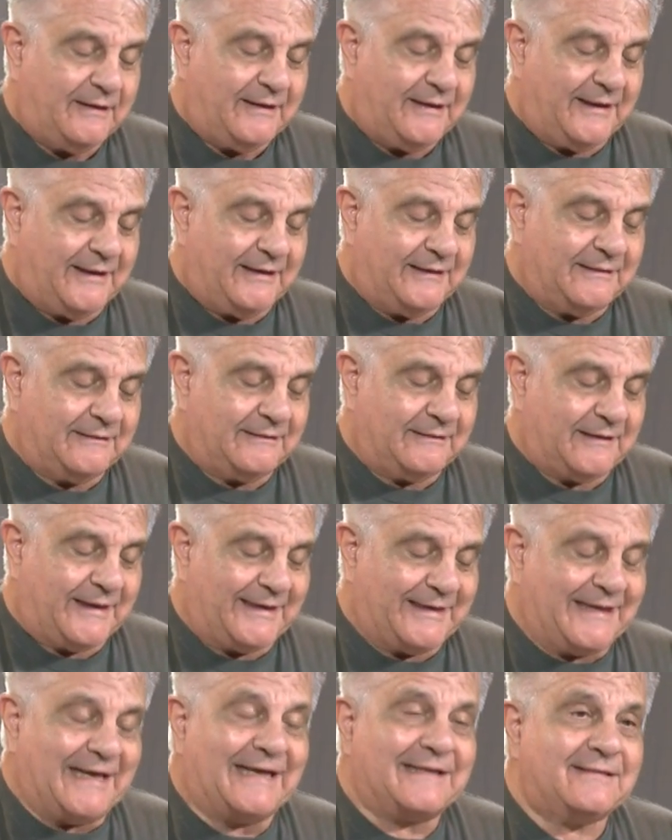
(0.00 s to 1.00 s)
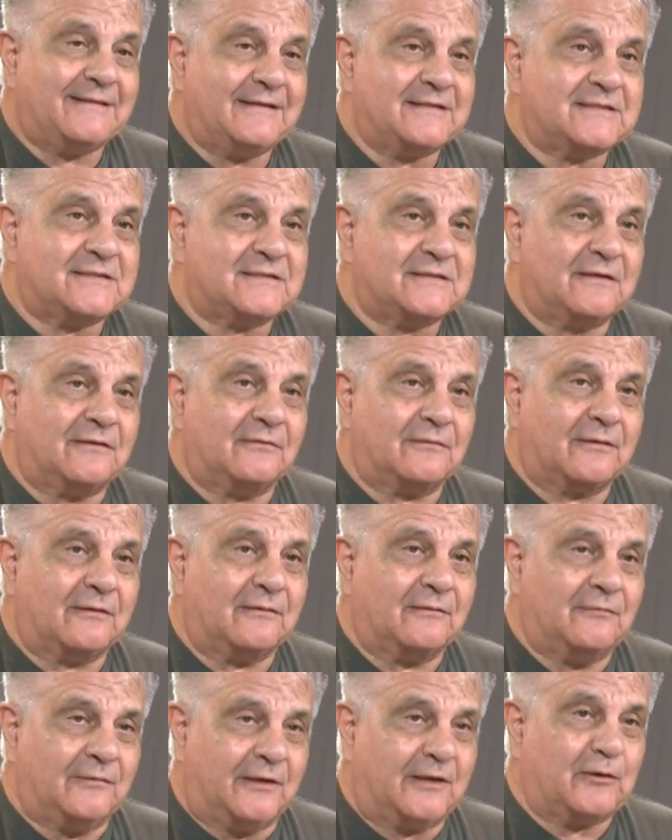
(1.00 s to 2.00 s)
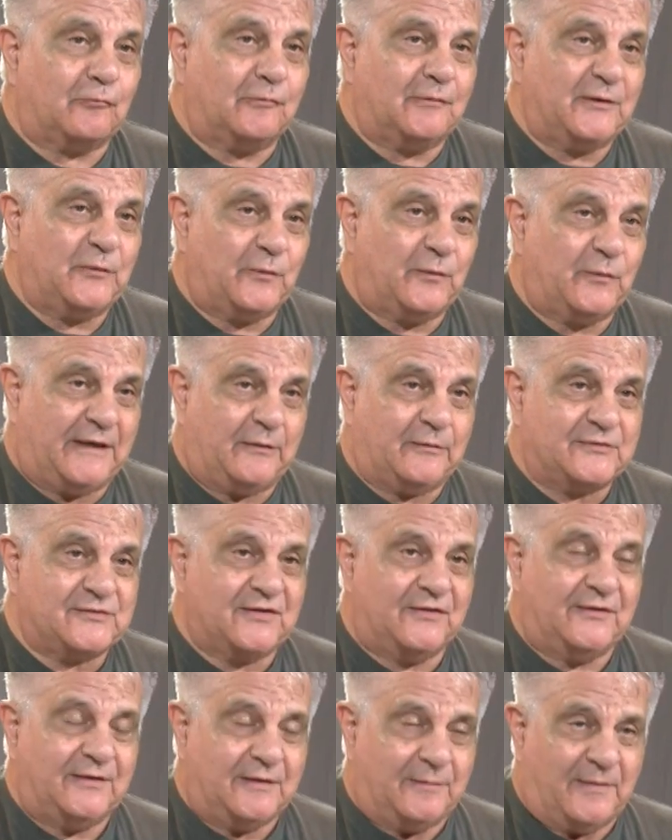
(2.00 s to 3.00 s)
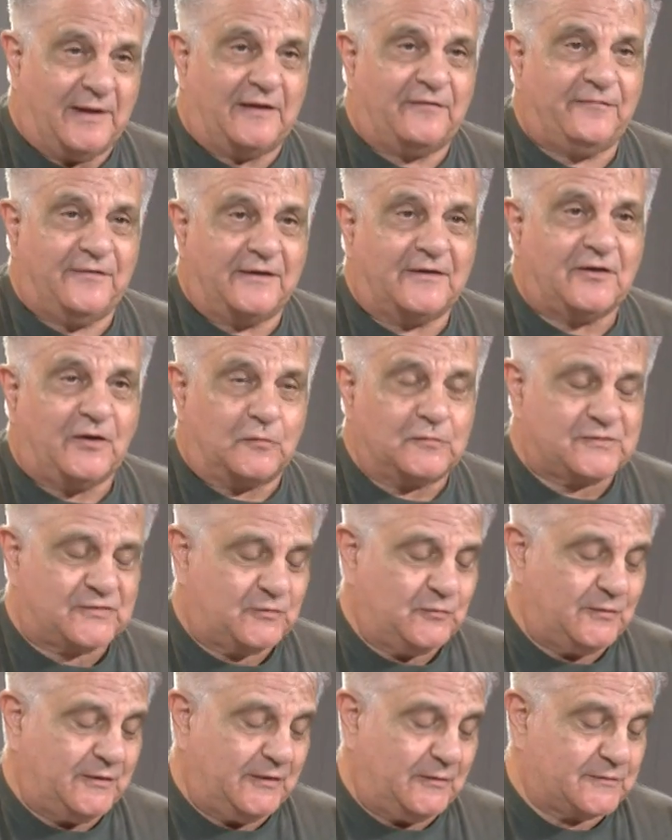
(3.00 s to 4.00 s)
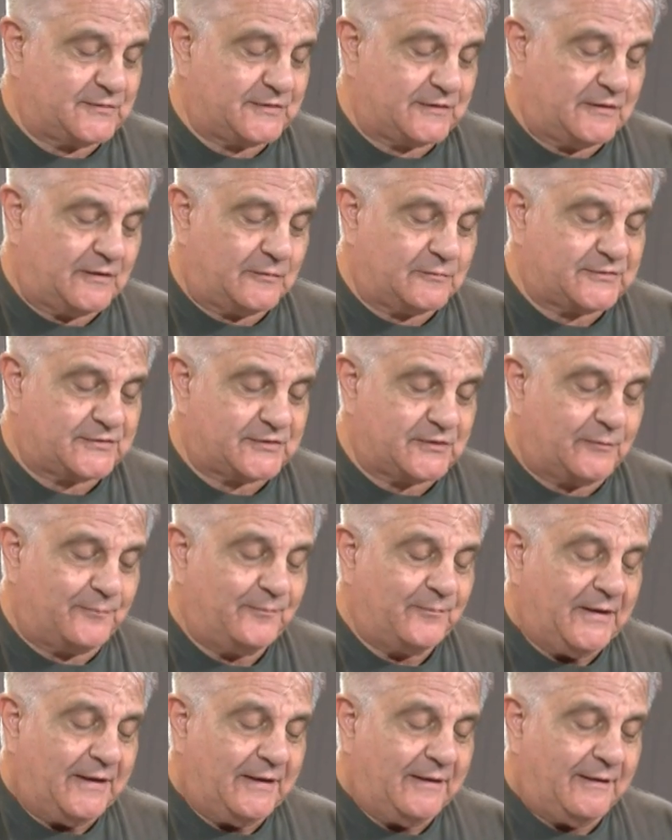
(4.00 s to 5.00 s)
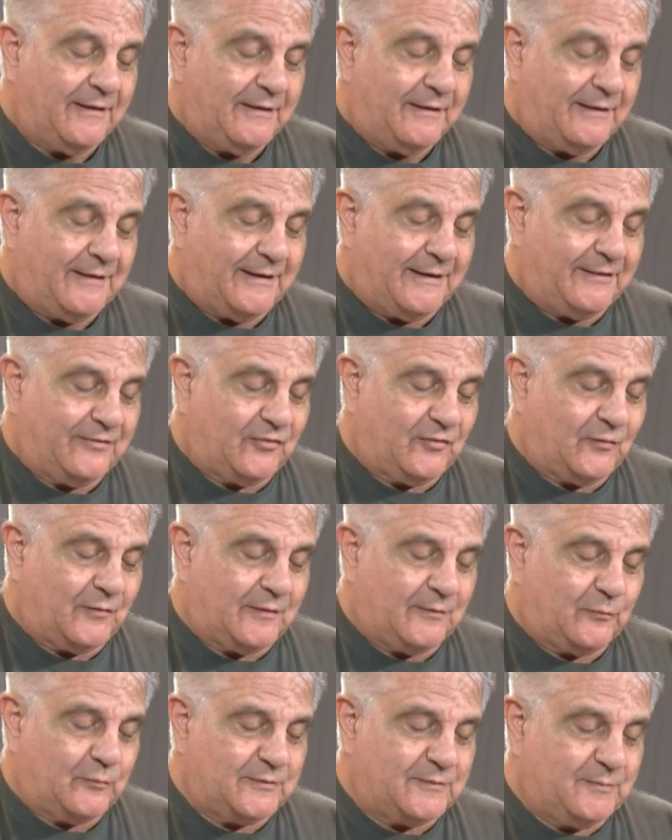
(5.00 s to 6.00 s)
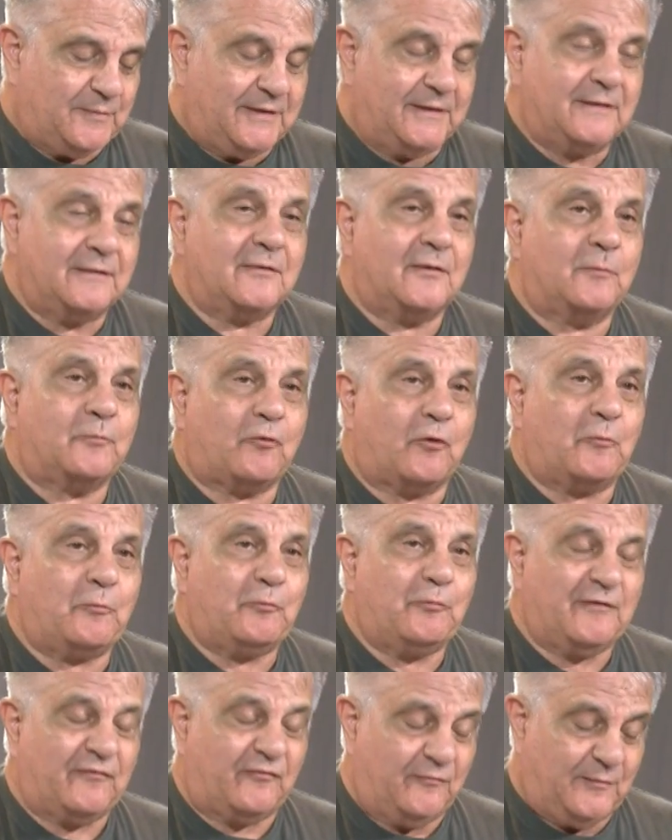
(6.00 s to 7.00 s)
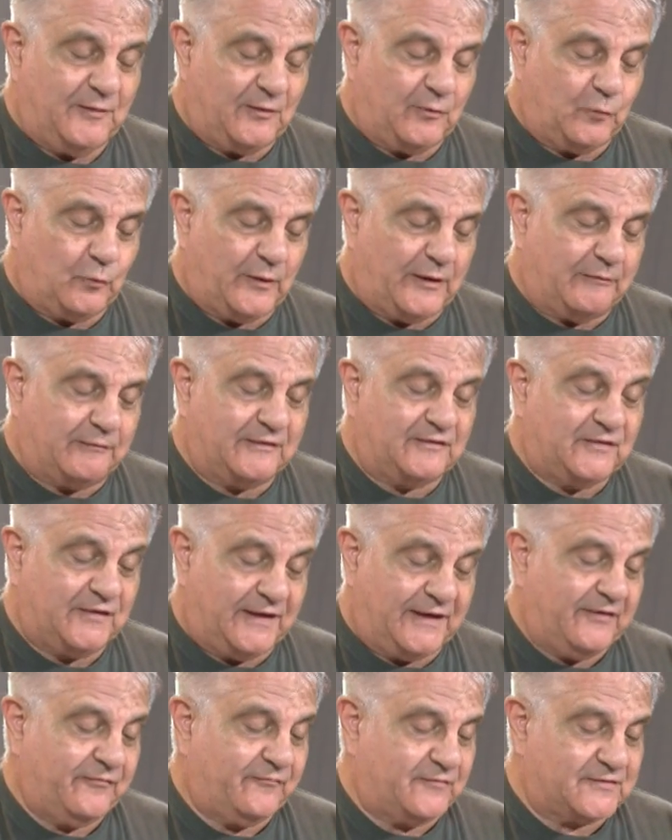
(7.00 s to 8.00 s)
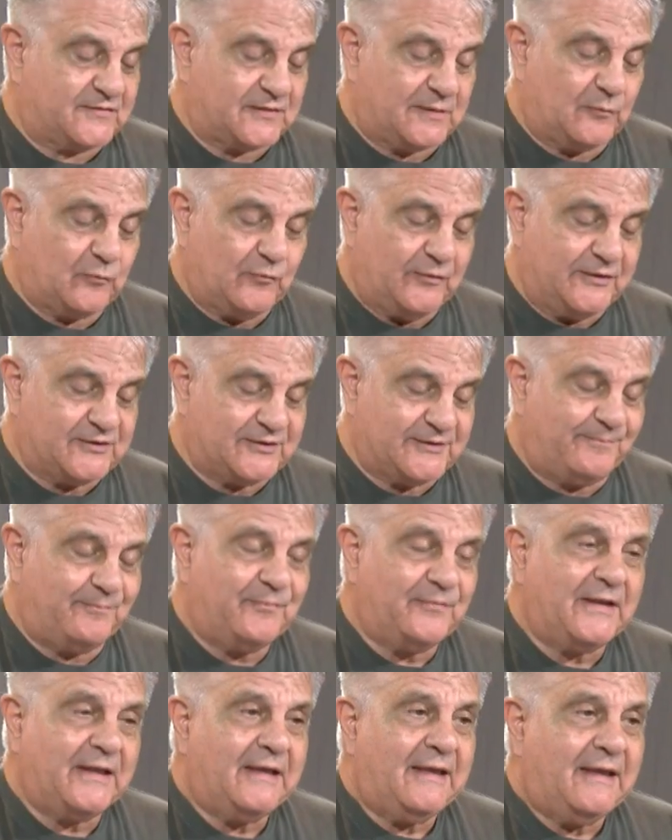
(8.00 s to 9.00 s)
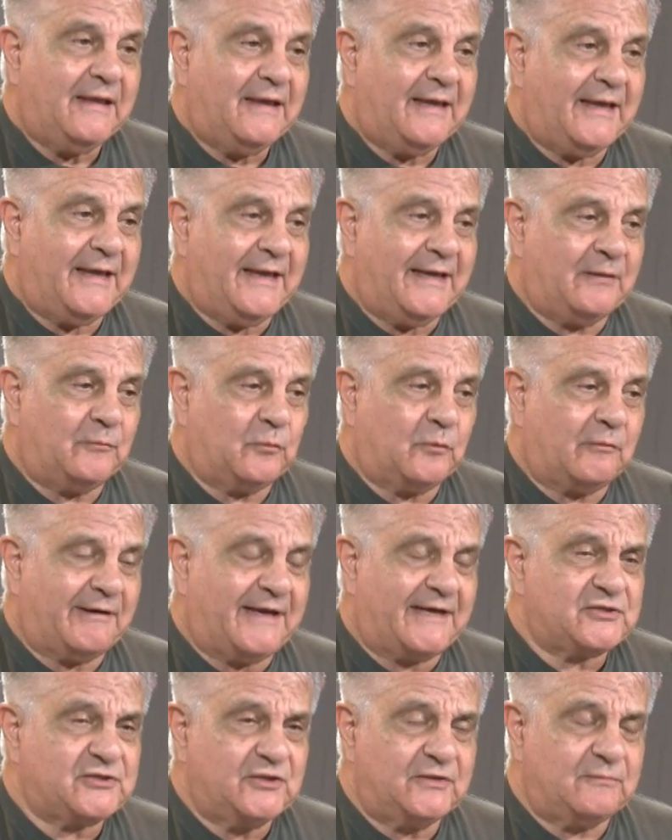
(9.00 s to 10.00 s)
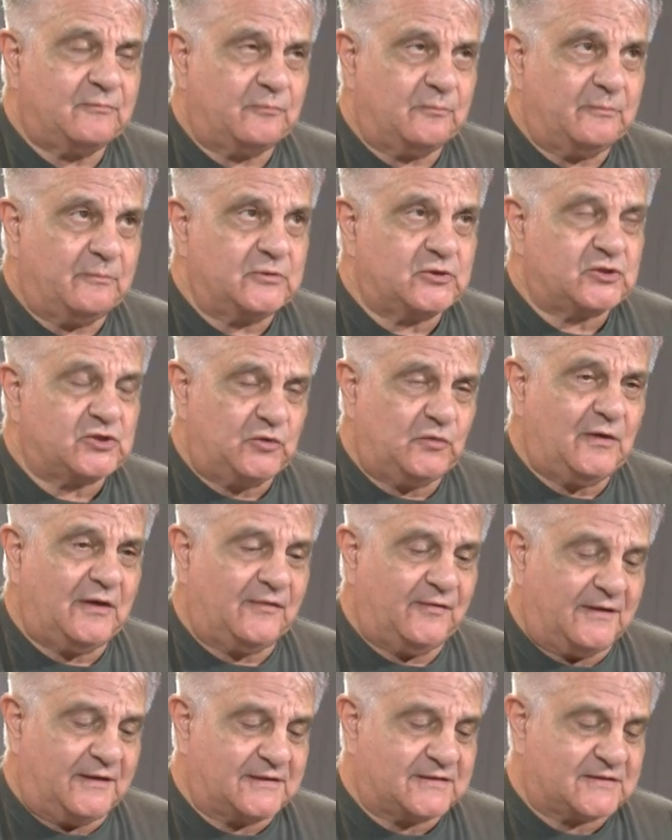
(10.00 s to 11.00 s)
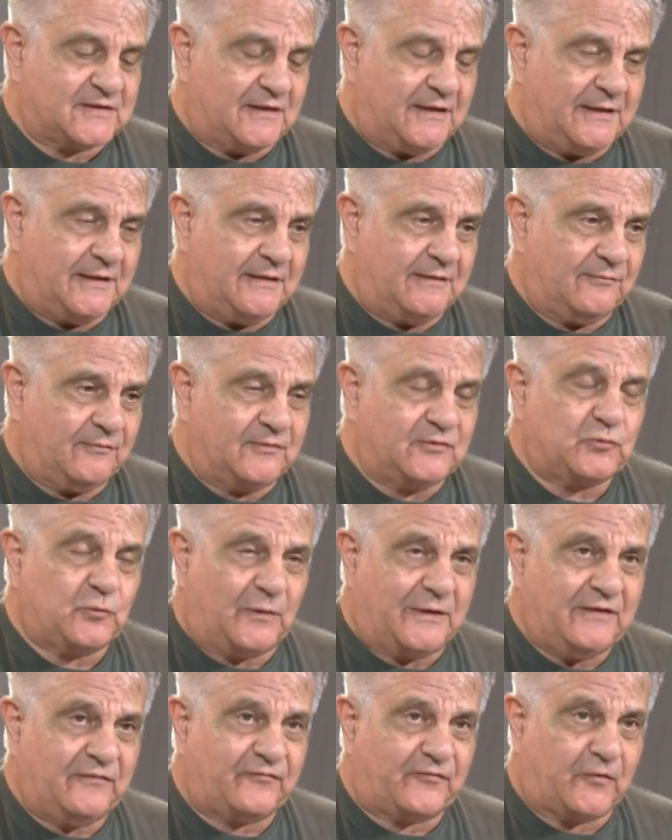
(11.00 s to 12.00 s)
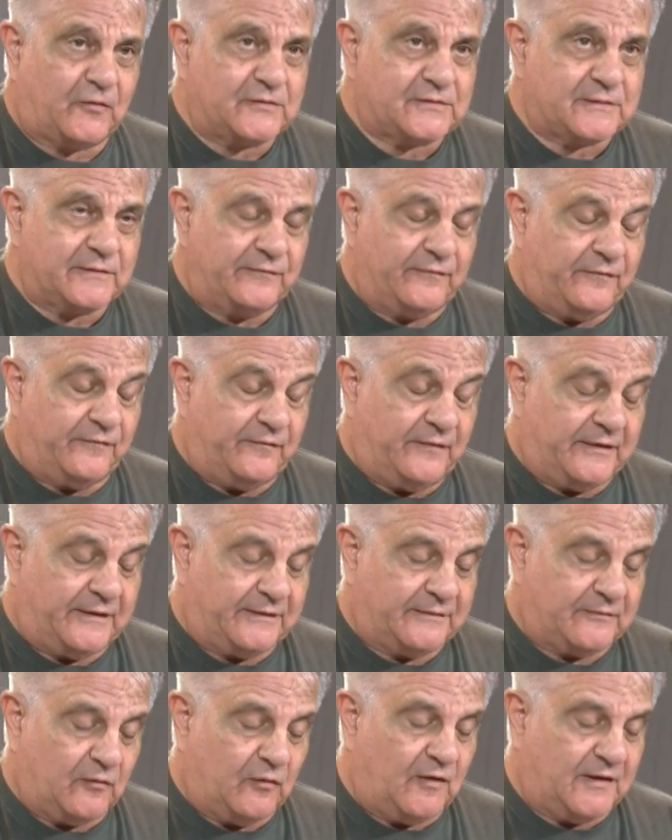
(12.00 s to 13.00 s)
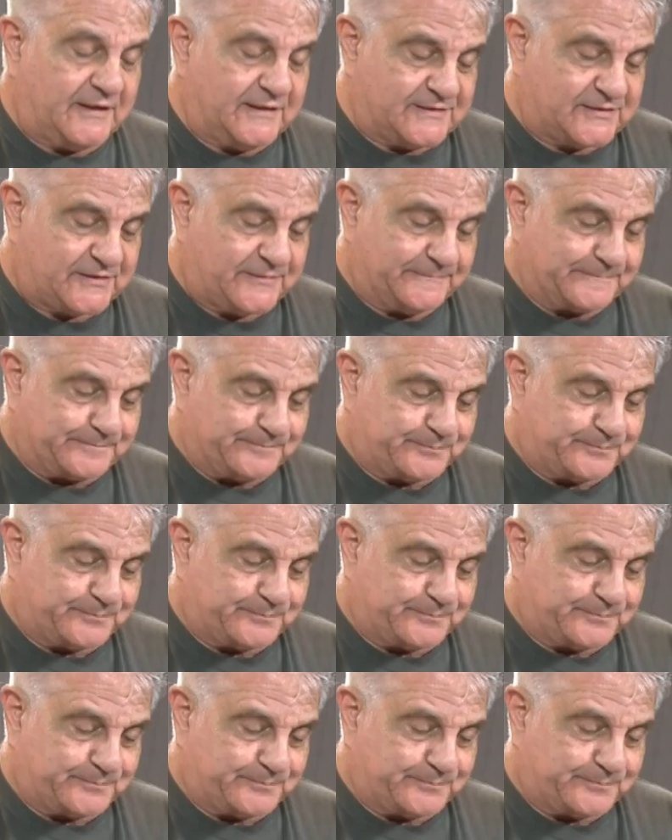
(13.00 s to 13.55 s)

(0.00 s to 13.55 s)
And I got this literally when I was in the Amalfi Coast two years ago. So I thought it would be appropriate for me to wear it today for some reason. And we're actually shooting this on the 21st of uh, August.